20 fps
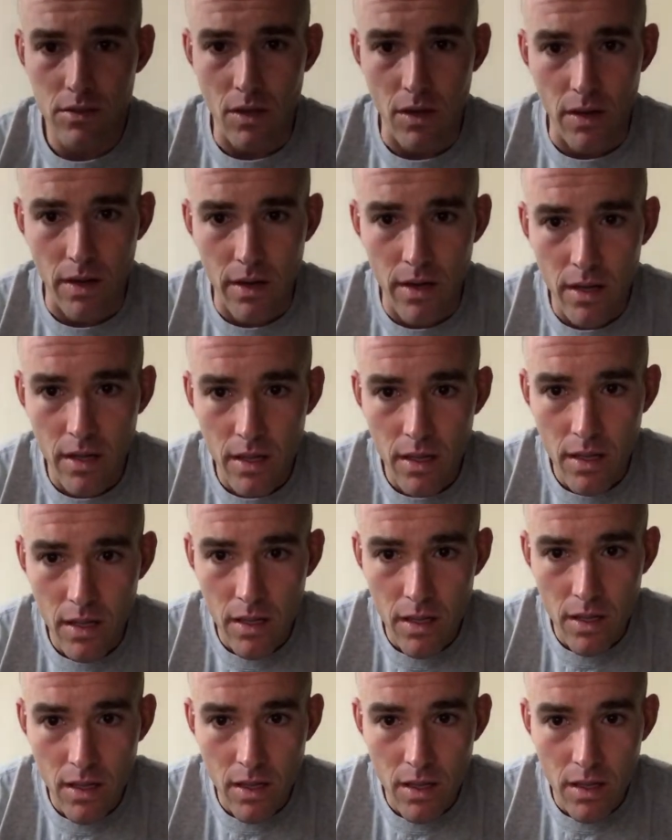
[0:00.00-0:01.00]
sorry
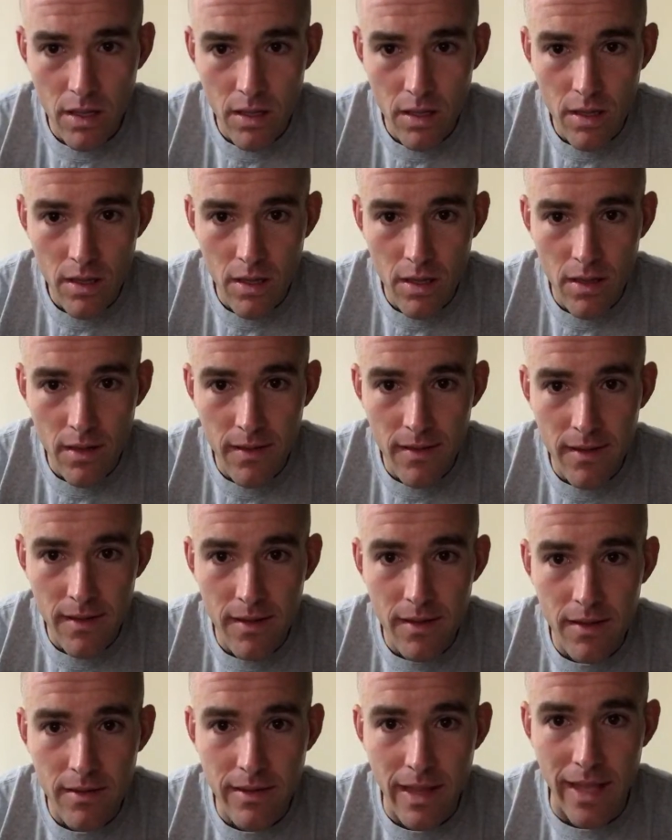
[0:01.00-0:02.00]

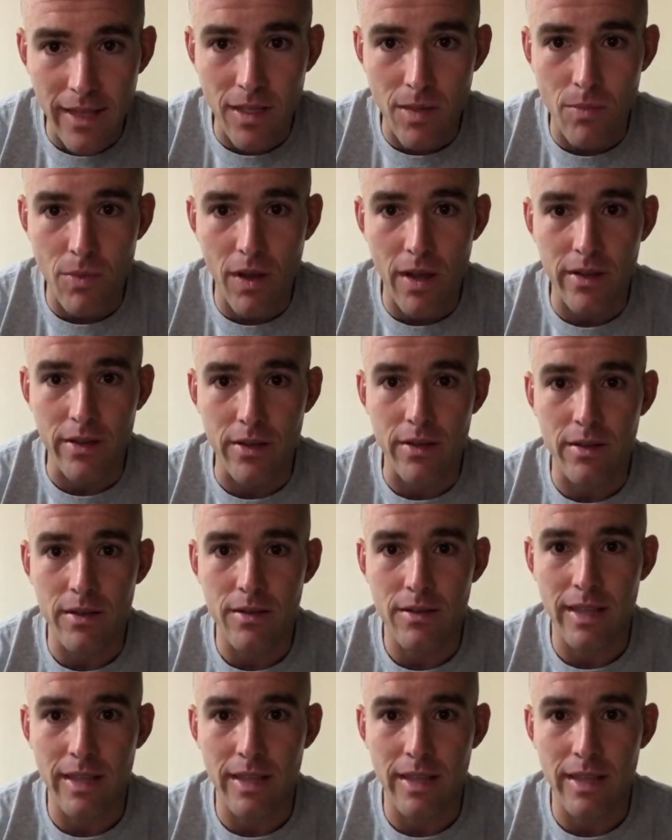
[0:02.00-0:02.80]
thank you brother